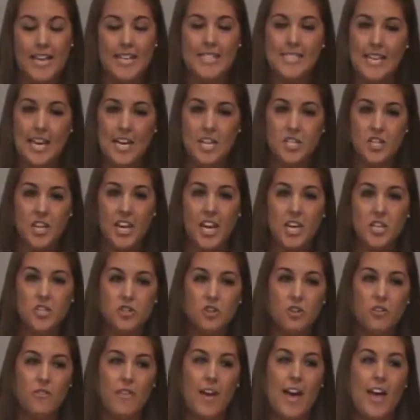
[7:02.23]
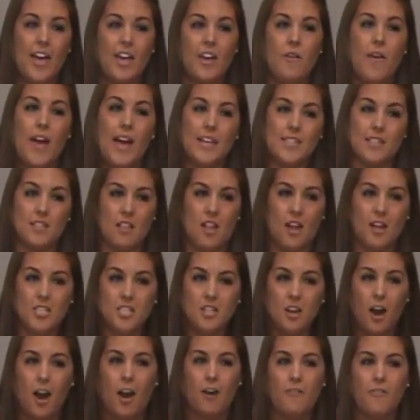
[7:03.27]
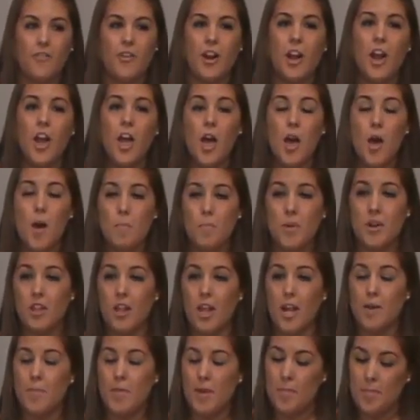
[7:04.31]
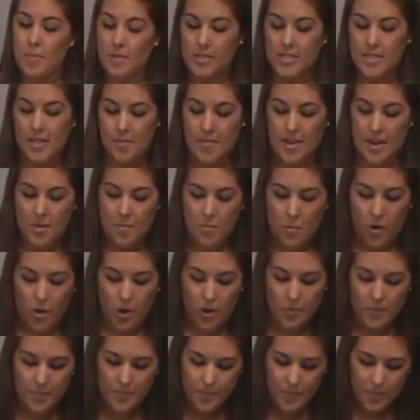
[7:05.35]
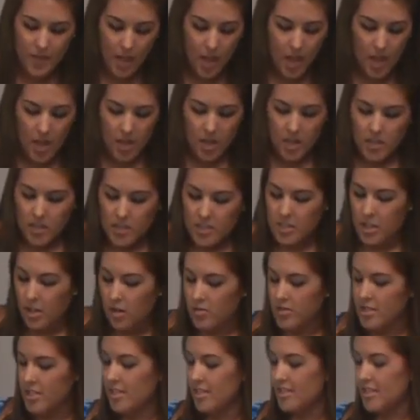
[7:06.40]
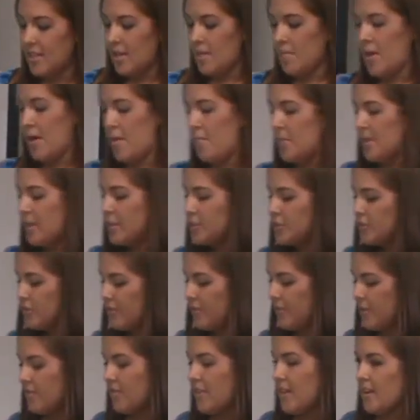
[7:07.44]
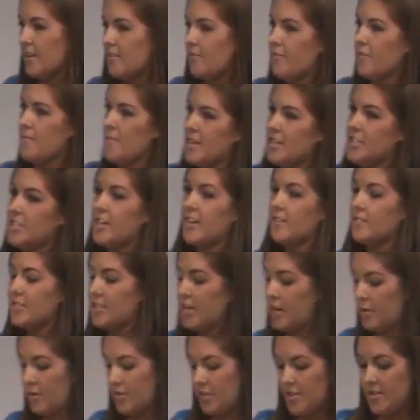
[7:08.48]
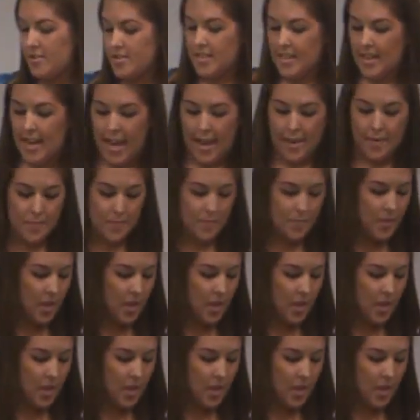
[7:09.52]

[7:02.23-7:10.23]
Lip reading: Its educational value, it has a lot to offer, but a lot of people deem it immoral. So to sum up, let's review the information I've shared with you today.